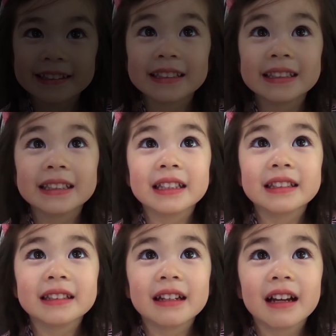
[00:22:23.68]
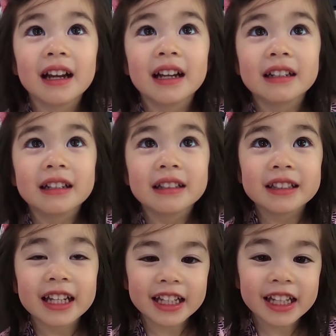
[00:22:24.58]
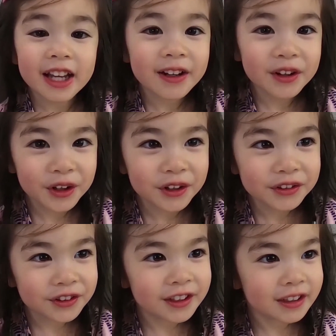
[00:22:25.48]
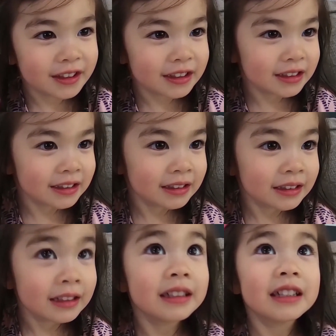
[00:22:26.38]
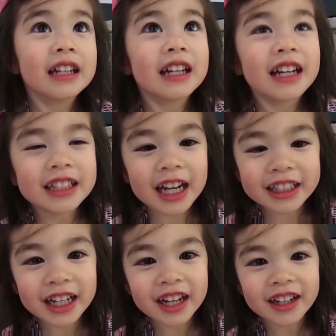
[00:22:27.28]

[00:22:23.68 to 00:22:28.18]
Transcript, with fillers: Say thank you. Thank you. Say I love you. I